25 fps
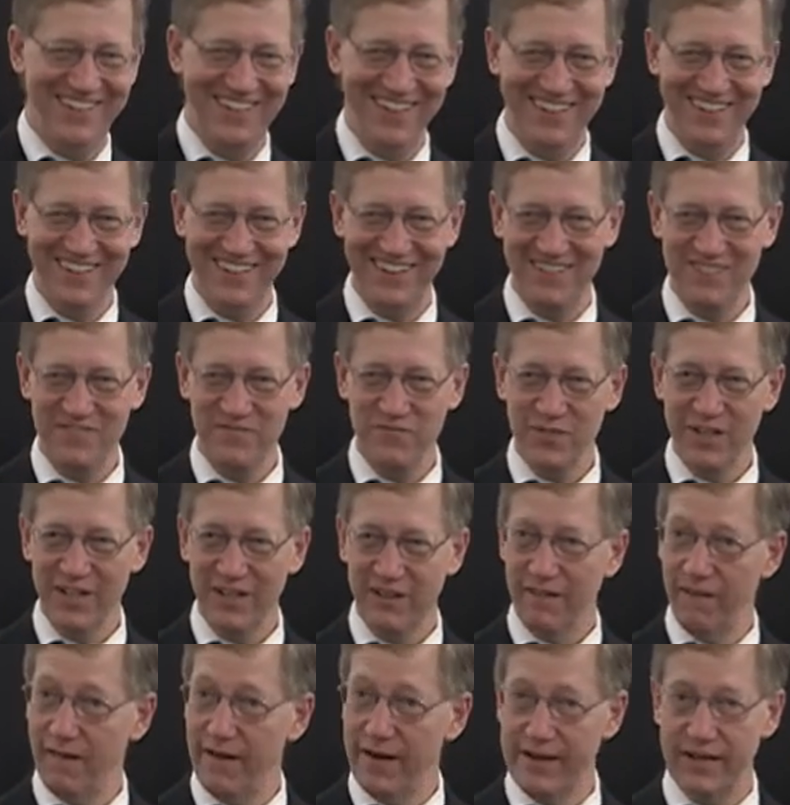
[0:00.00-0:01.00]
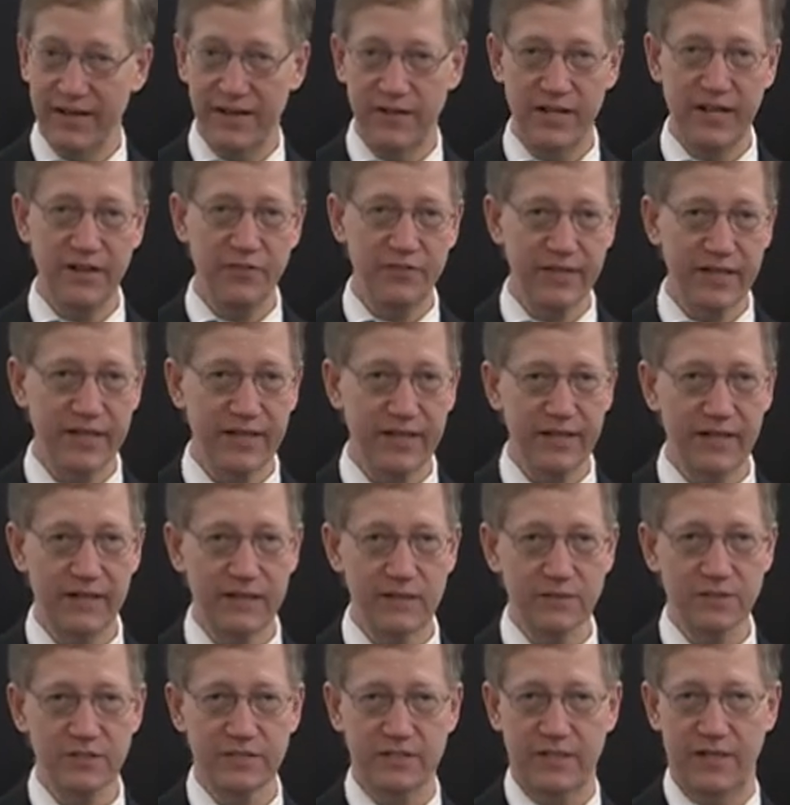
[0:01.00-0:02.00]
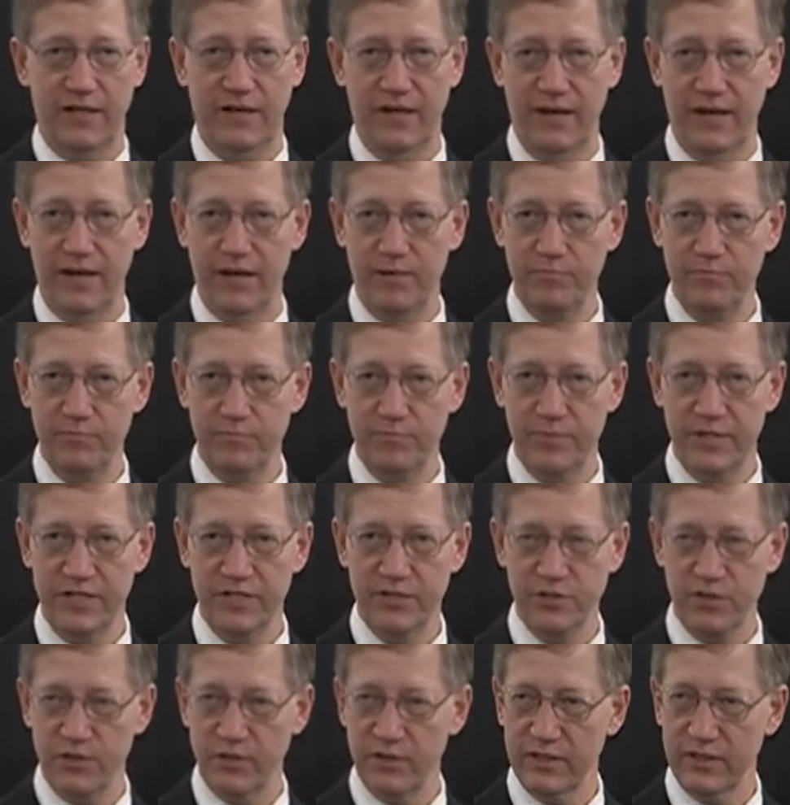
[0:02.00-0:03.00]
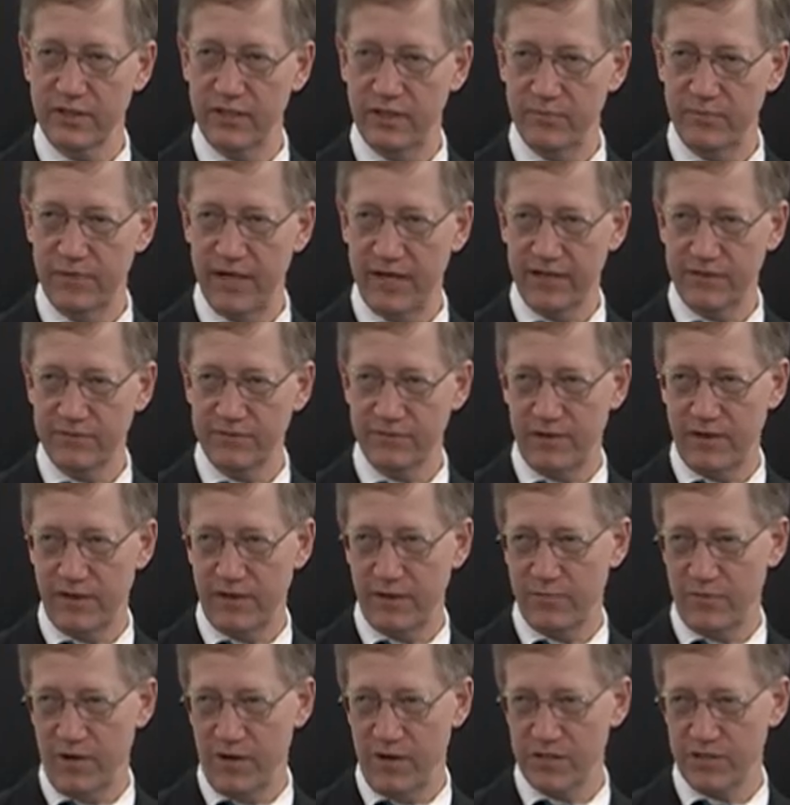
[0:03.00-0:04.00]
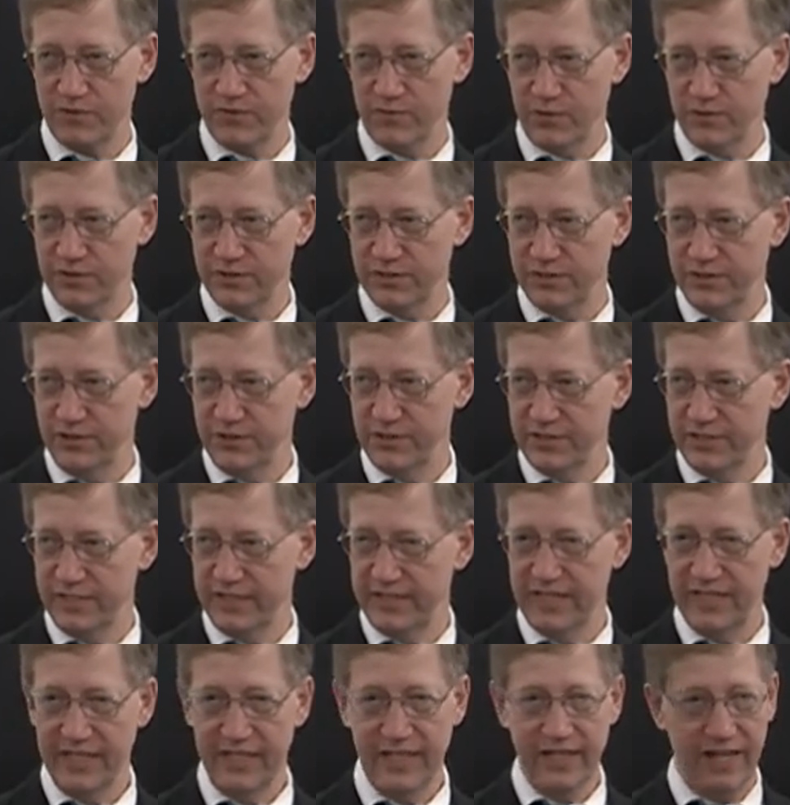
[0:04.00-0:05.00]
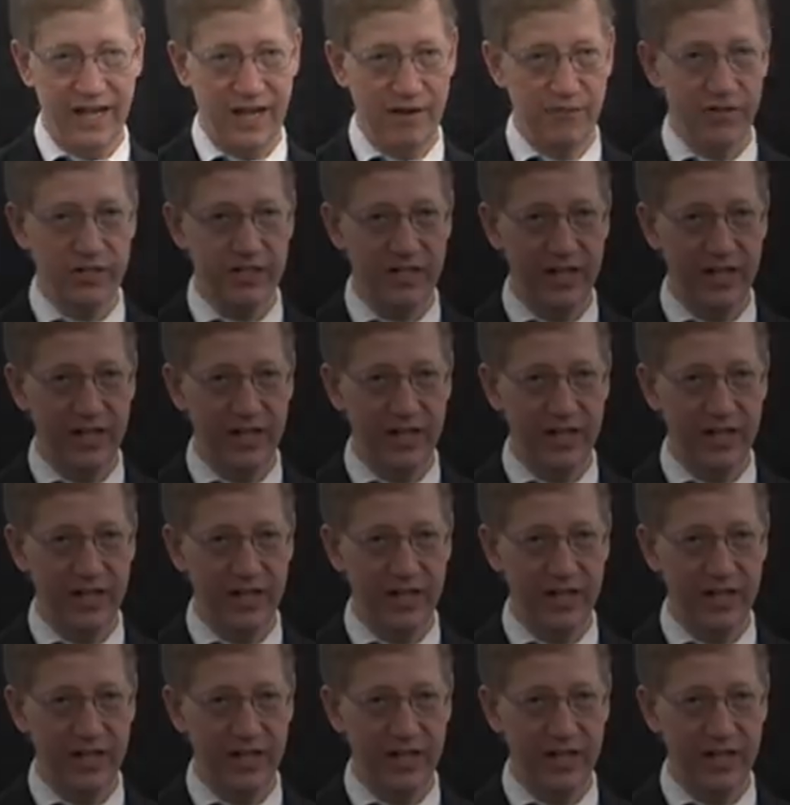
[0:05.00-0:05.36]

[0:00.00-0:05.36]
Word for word: yeah. All right. Anything else? Um, be sure and come back for our March 1st Tuesday. Have a good